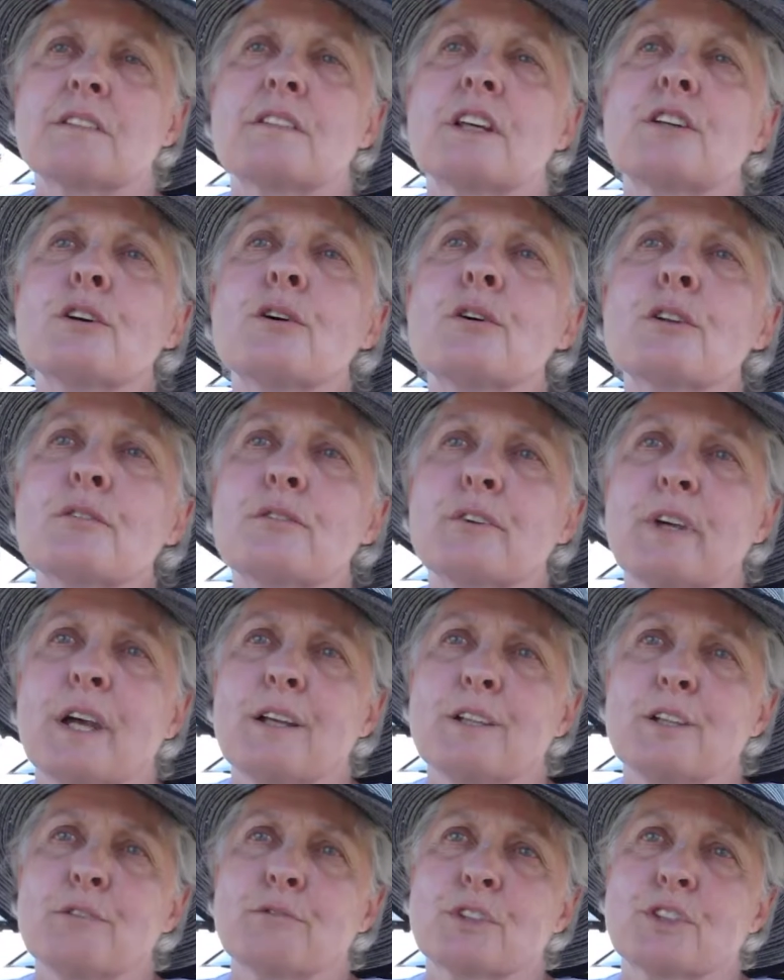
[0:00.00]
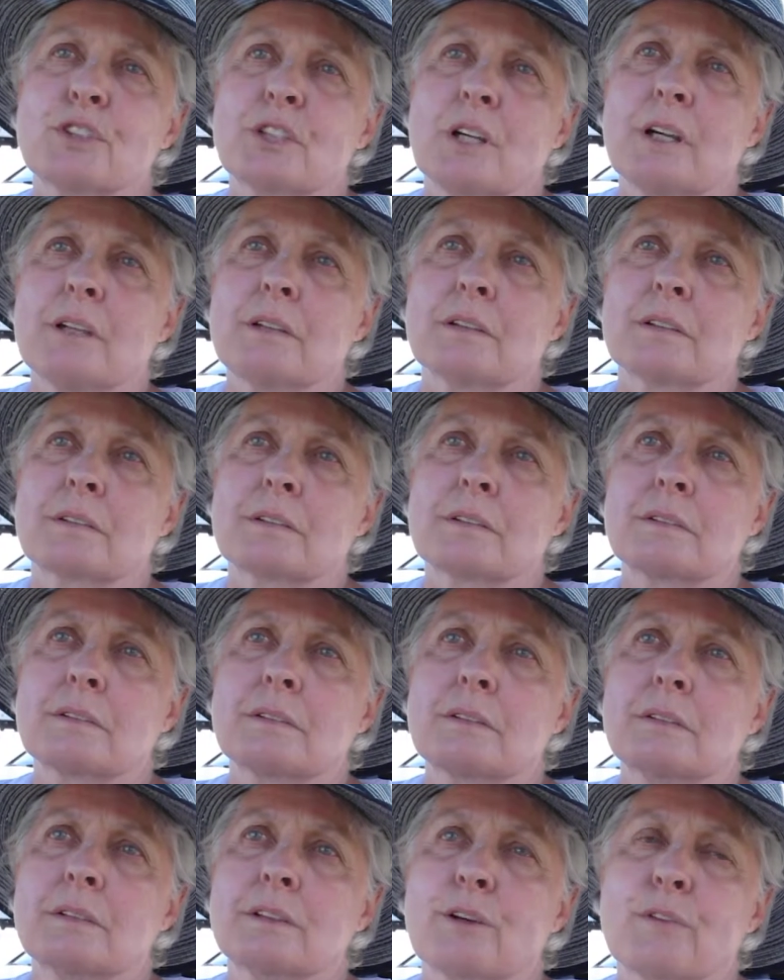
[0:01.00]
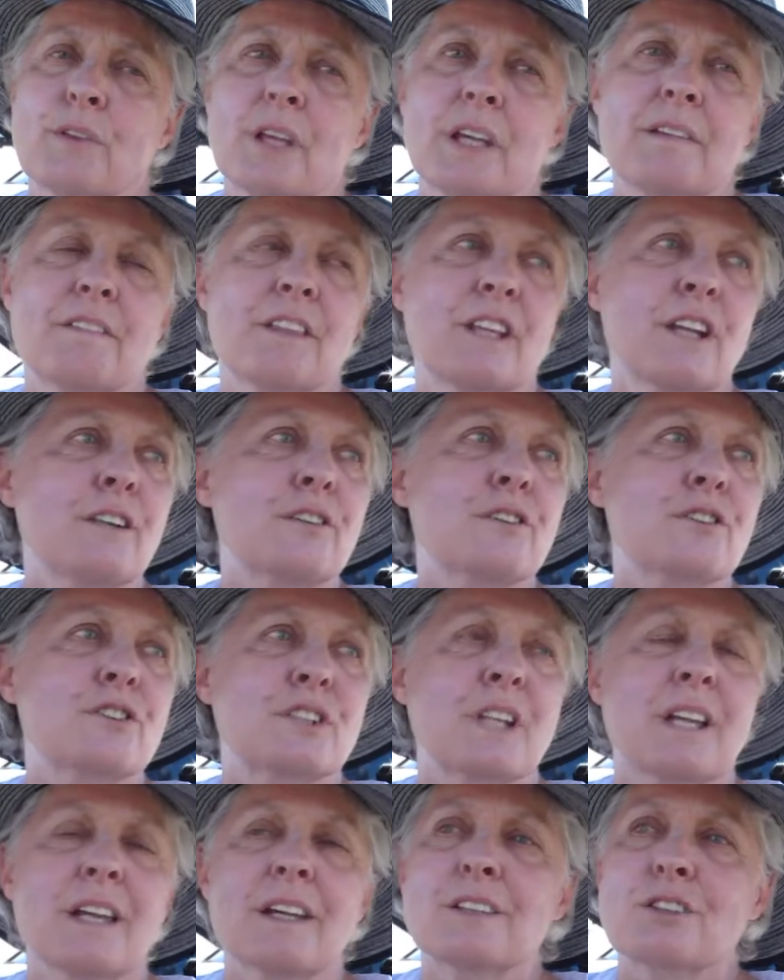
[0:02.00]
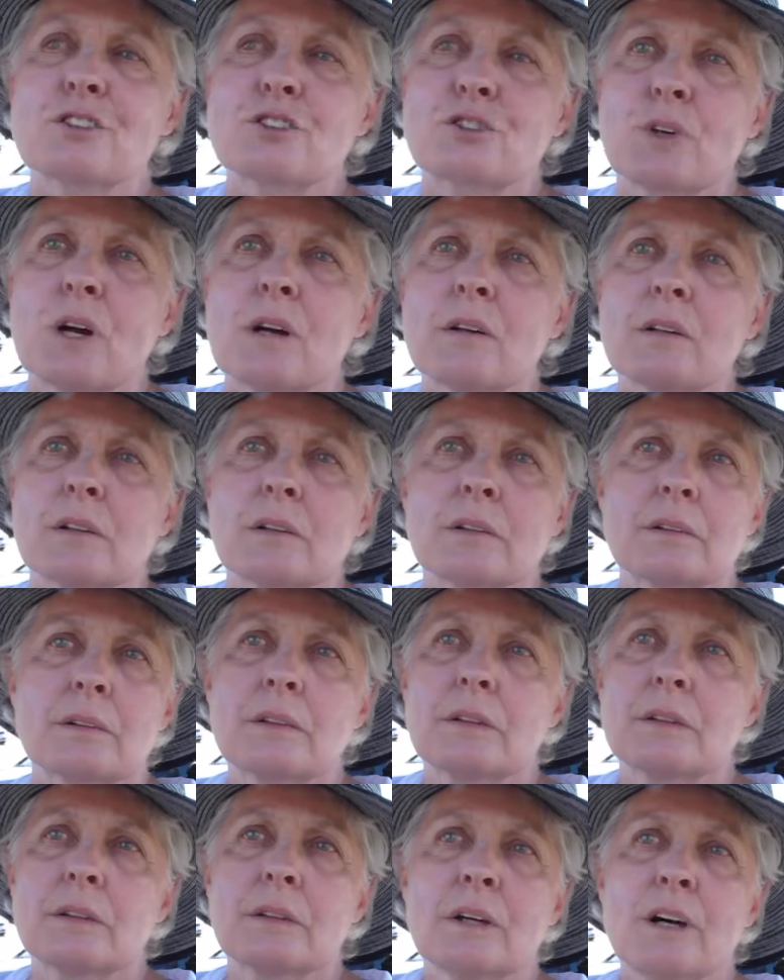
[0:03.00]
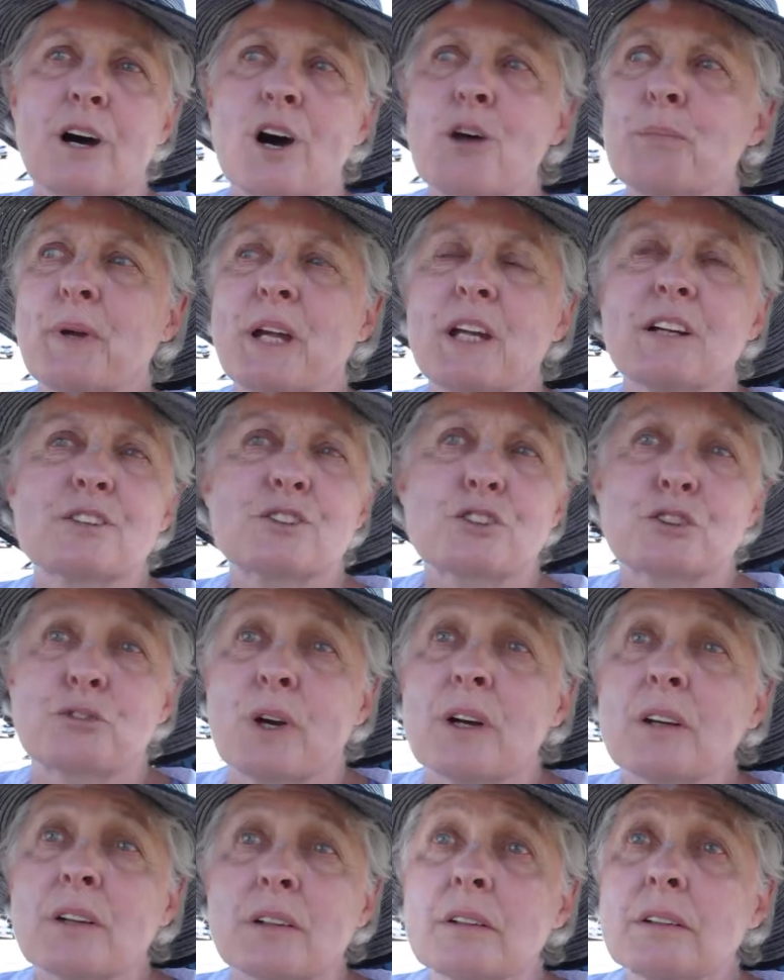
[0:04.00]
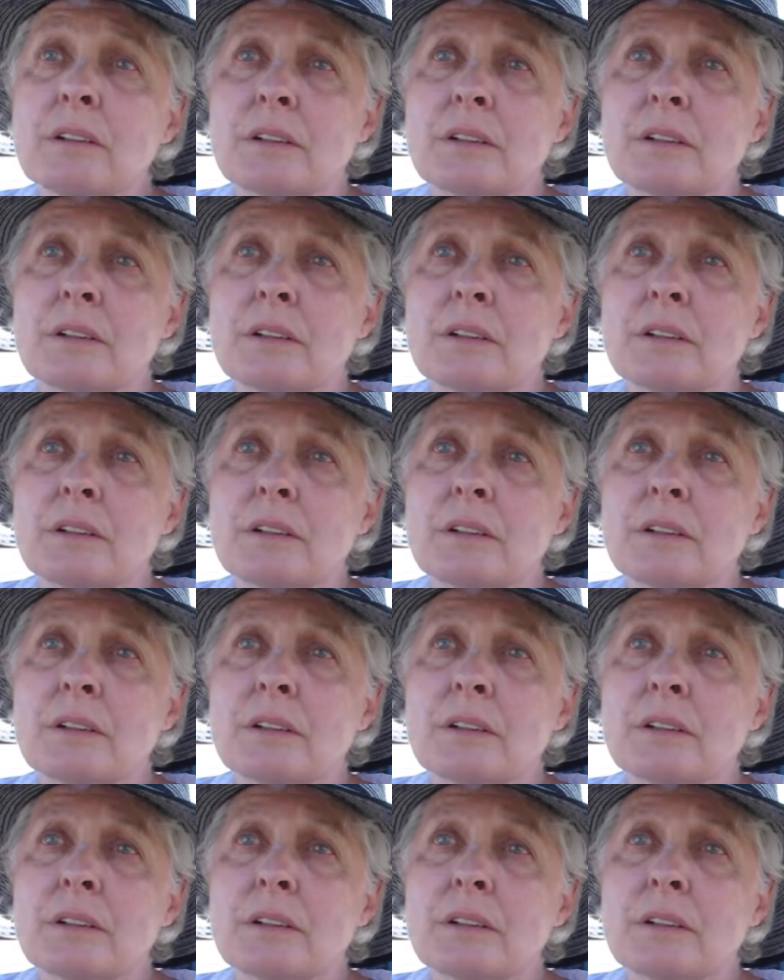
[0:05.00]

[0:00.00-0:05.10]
They know the value of a child. They understand the struggle. All parents struggle.